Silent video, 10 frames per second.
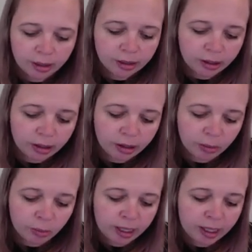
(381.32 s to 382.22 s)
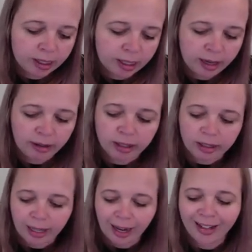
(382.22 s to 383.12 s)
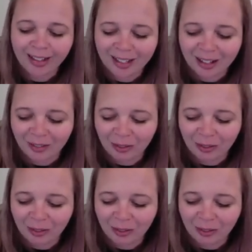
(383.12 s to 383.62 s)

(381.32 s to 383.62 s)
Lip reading: Sorry, the weed now contains, and I'm